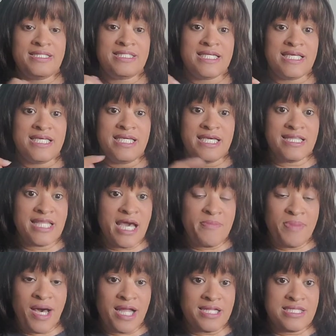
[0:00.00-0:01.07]
to get that
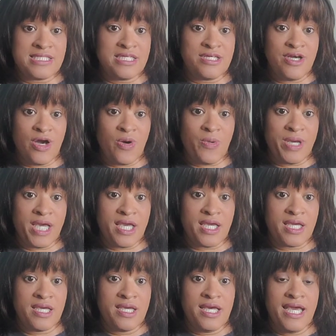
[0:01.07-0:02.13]
policy
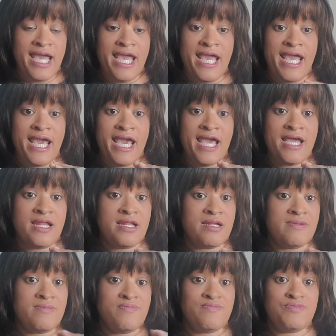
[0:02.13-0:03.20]
going and
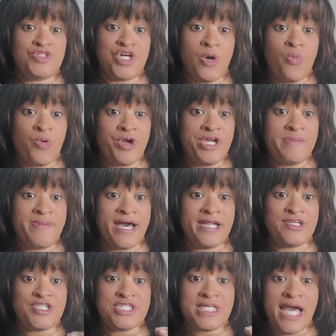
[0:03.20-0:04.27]
don't worry about it.
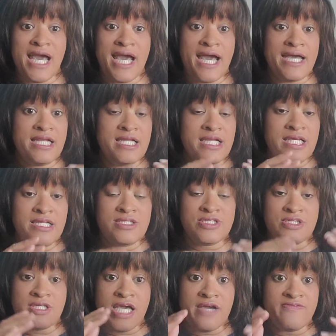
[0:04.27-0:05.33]
Just add it
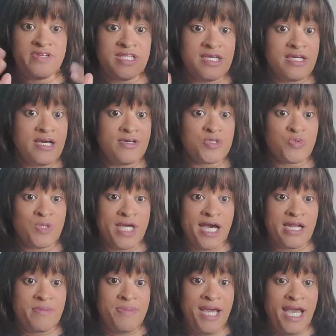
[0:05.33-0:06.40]
into everything else we got
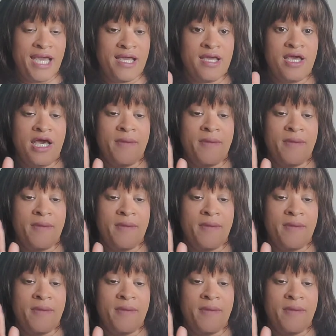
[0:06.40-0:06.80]
to pay.